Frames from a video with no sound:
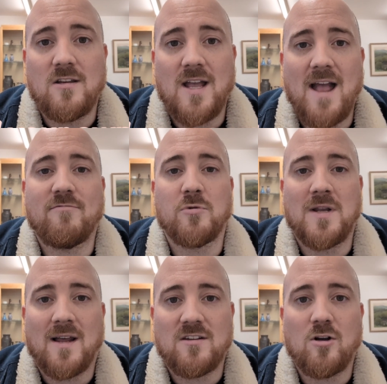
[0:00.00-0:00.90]
everyone
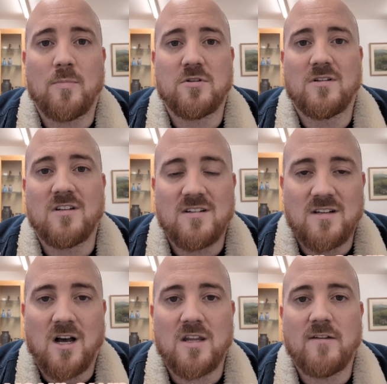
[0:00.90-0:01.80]
has the option to
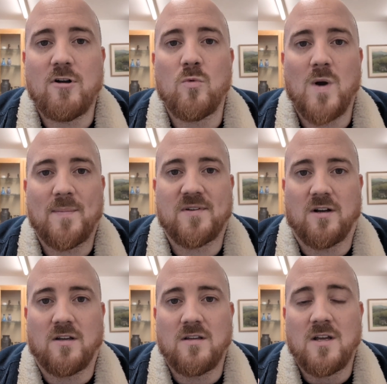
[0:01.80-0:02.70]
start their own
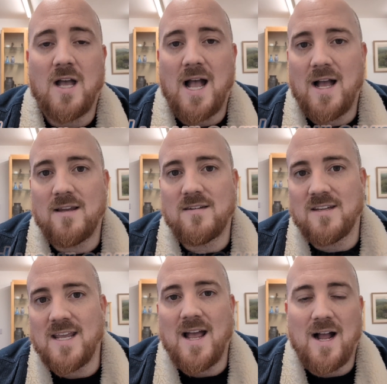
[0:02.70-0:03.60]
website and to
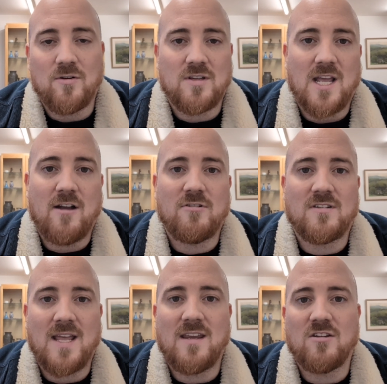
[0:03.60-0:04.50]
get out there and
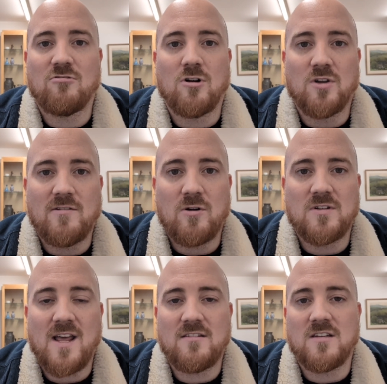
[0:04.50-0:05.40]
take control of their own
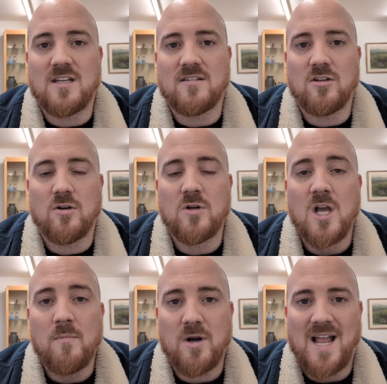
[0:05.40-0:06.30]
destiny. So
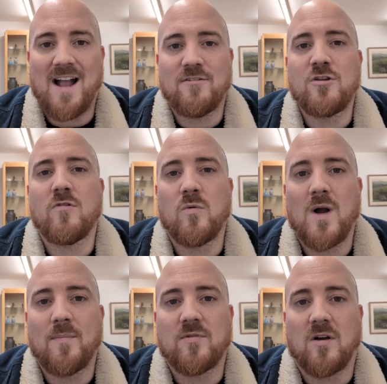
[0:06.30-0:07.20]
by having your own
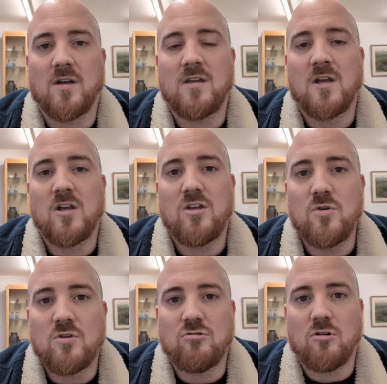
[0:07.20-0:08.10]
website, you
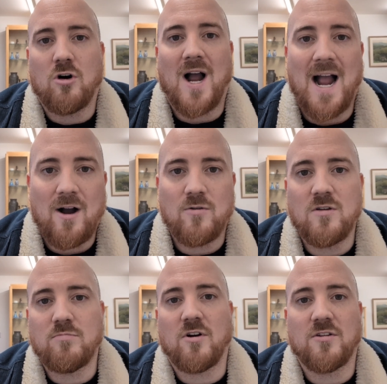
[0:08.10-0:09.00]
control how your
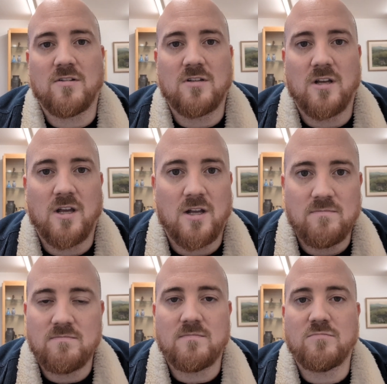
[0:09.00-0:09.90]
products are
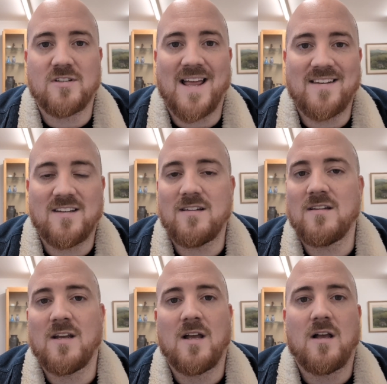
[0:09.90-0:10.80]
presented,
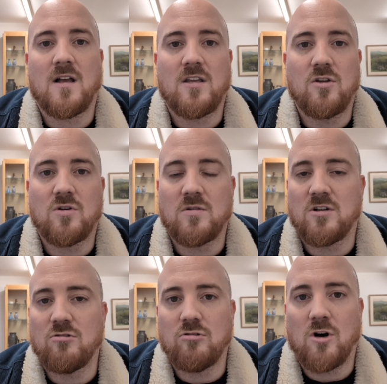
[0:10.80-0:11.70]
you can
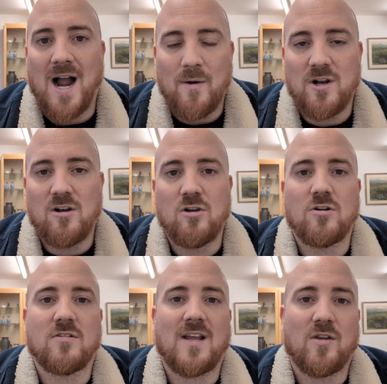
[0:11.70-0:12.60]
control how it
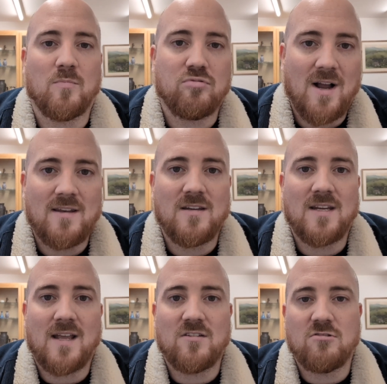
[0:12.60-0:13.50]
looks, how the branding
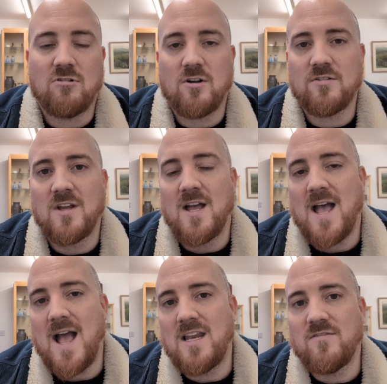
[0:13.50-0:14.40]
gets across,
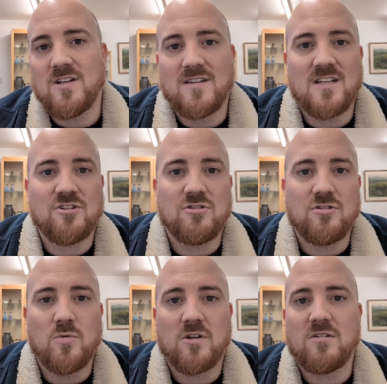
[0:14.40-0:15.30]
anything additional
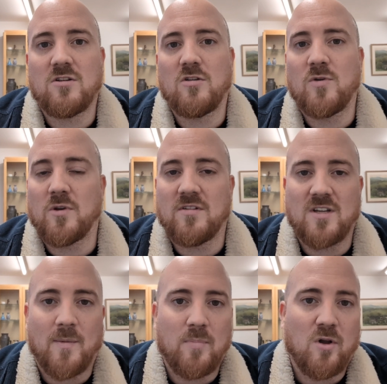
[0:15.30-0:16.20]
you want to do. If you want to
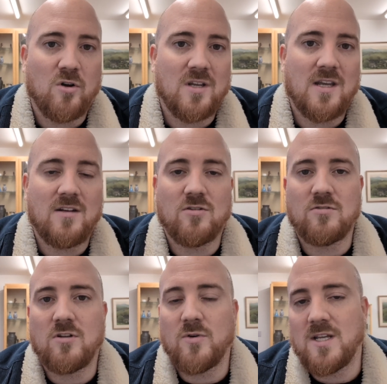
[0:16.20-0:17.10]
start blogging or
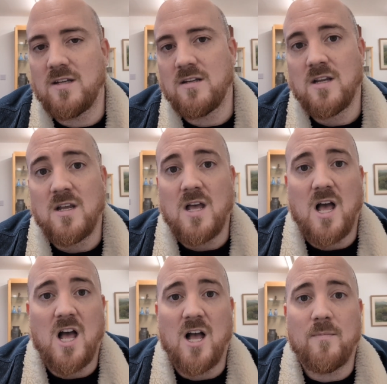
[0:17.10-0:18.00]
doing
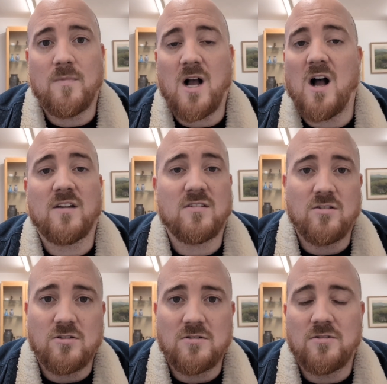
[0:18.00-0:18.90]

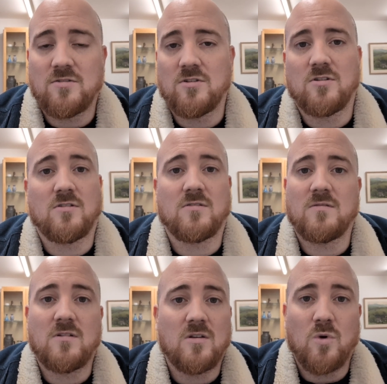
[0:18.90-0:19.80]
articles or
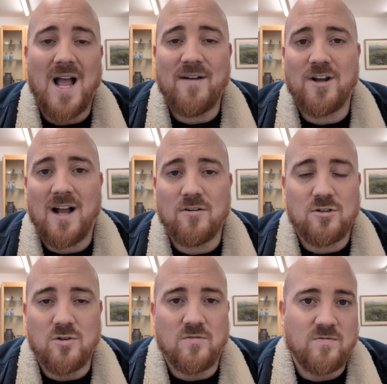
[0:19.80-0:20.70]
whatever else
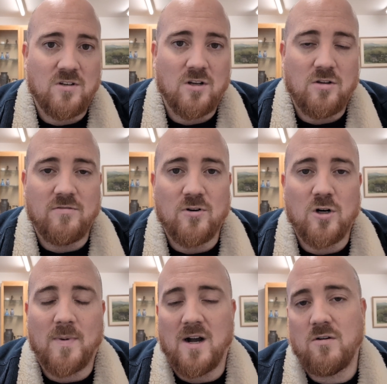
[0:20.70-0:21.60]
you thought
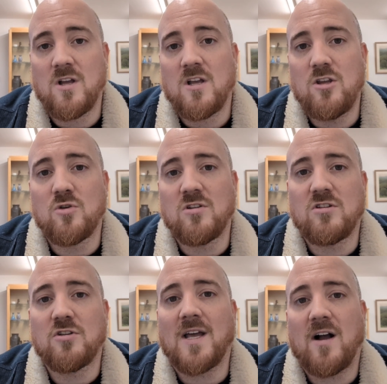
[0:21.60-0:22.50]
about, you can
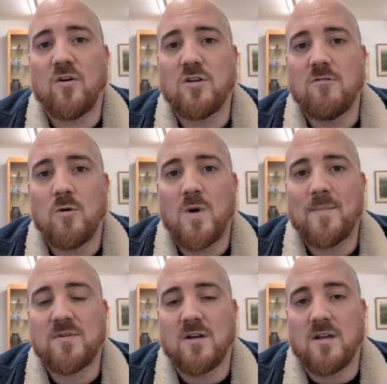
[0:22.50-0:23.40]
do that on your own
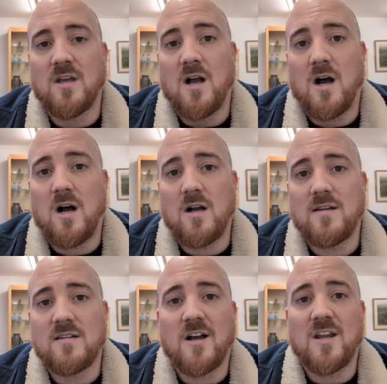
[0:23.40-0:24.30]
website. I
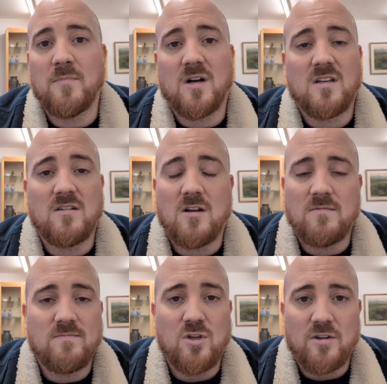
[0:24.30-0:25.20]
started mine
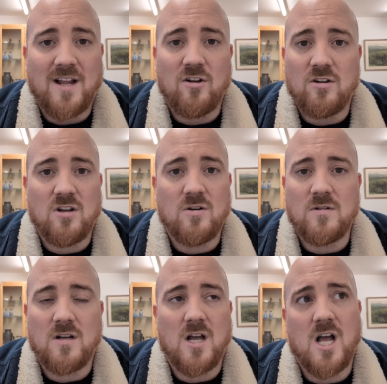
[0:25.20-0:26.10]
not that long ago.
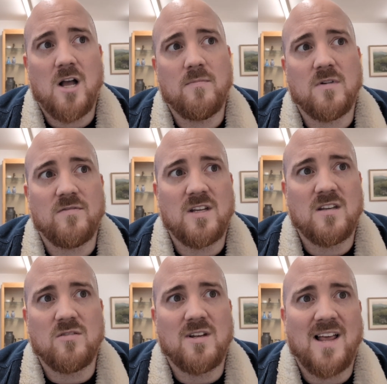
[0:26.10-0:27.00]
I
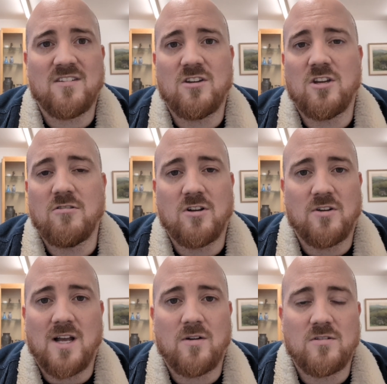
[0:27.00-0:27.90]
think it was less than a ago
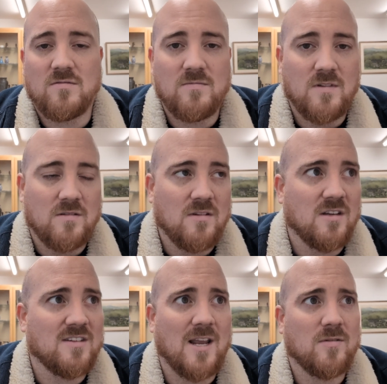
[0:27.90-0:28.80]
now. It
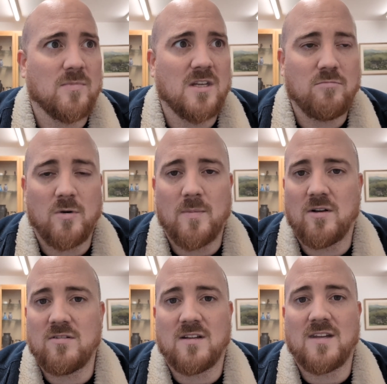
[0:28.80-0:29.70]
escapes me, probably about
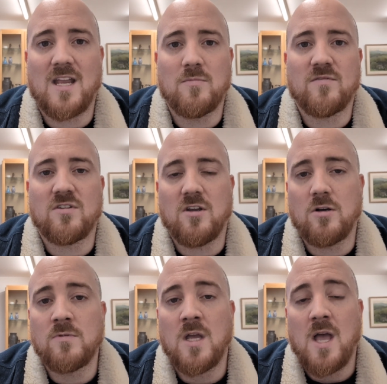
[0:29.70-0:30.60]
6 to 8 months
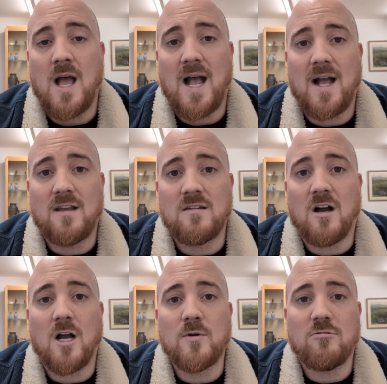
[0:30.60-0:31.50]
ago, and
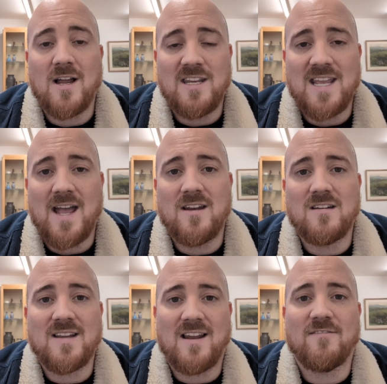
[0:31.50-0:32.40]
I'm already getting
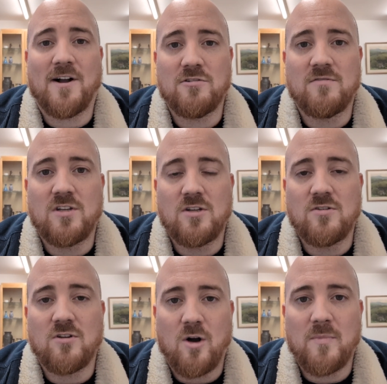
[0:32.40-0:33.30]
10,000
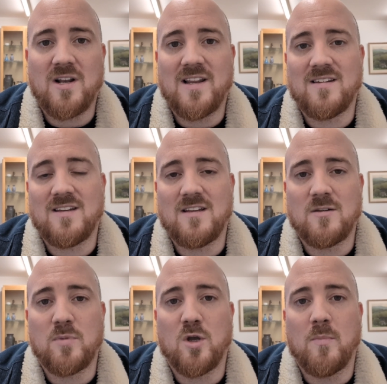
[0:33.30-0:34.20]
views on my listings
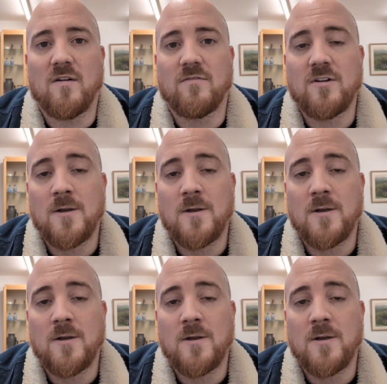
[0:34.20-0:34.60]
per month.